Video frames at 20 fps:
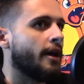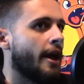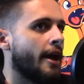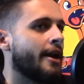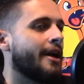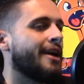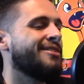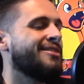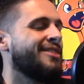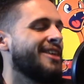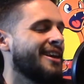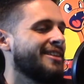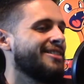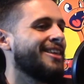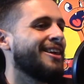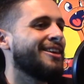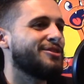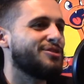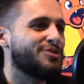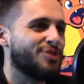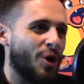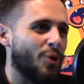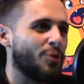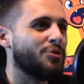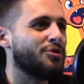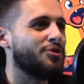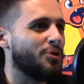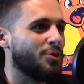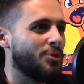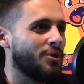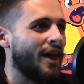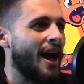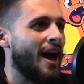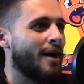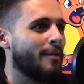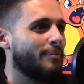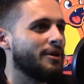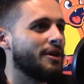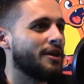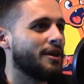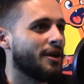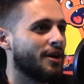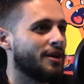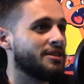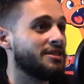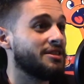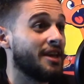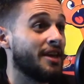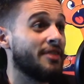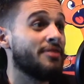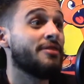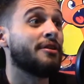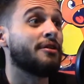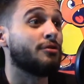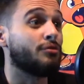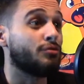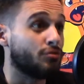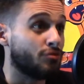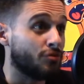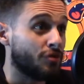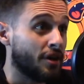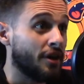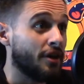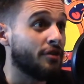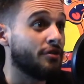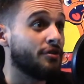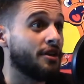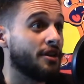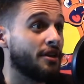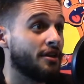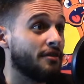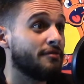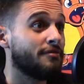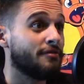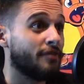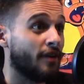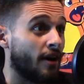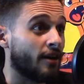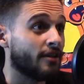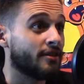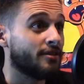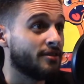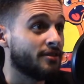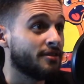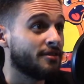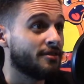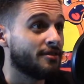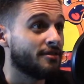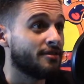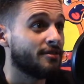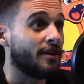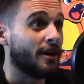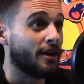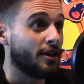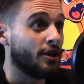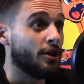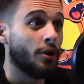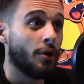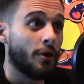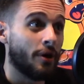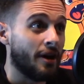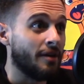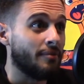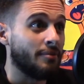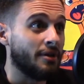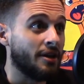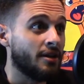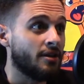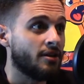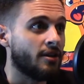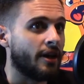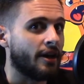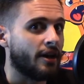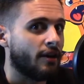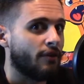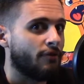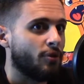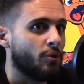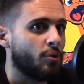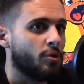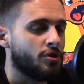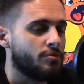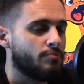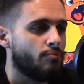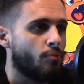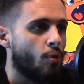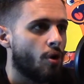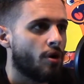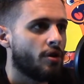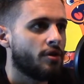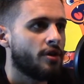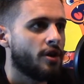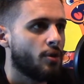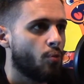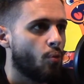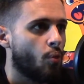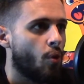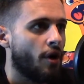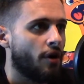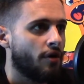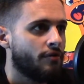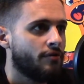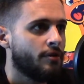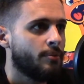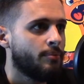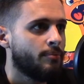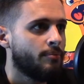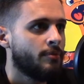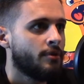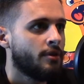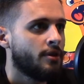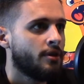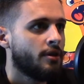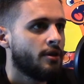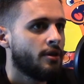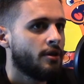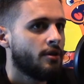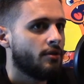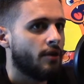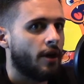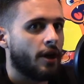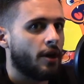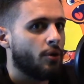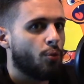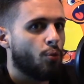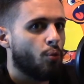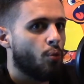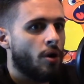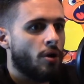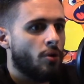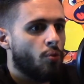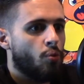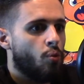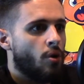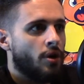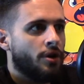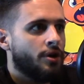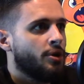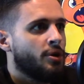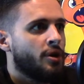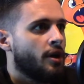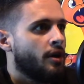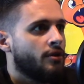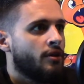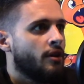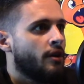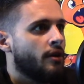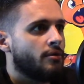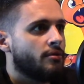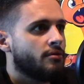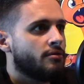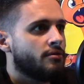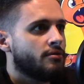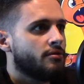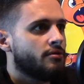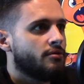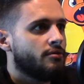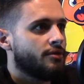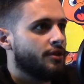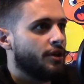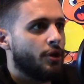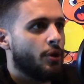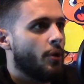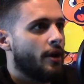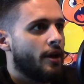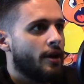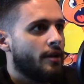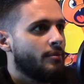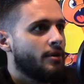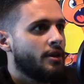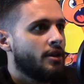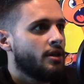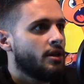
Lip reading: And I think they don't do that because then they're really fucked. You know what I mean? If it was more than one of them, what are you going to do? You know what I mean?